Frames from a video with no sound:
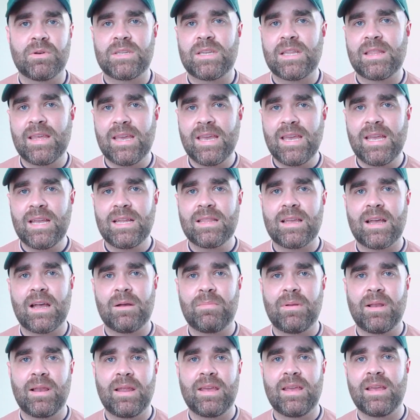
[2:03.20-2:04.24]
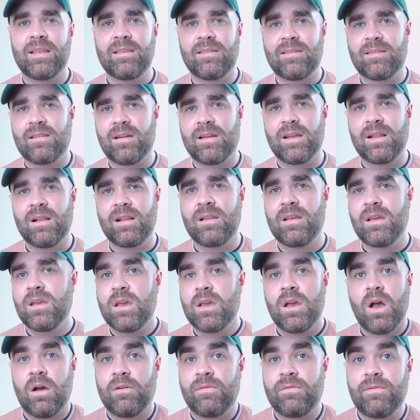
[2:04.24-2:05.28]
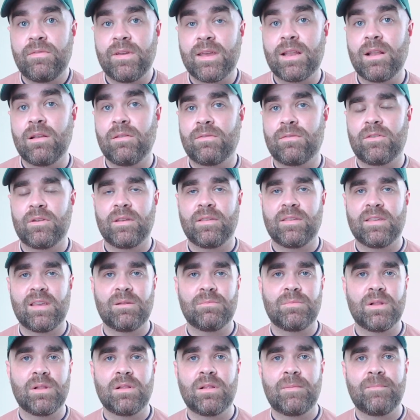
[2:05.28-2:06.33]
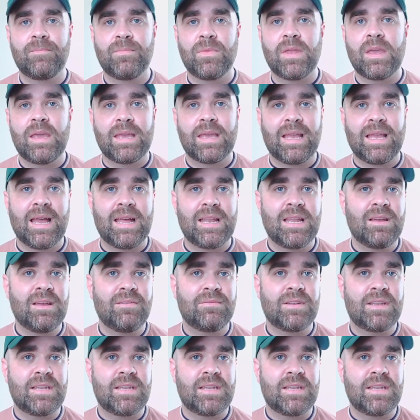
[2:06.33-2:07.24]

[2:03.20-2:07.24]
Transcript: to think that a playing style of fiddle, for example, can have